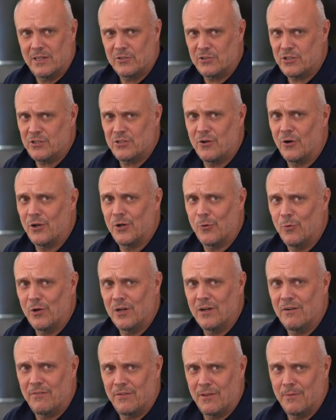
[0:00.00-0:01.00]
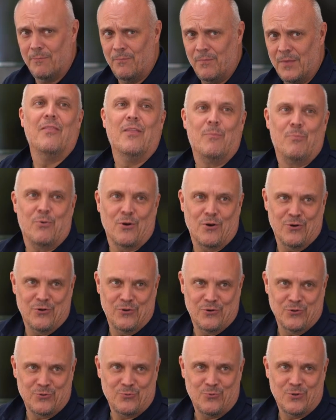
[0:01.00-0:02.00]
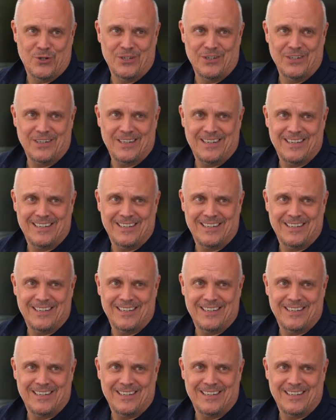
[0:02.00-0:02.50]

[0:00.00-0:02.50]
because it's not going to work for them. The product does work,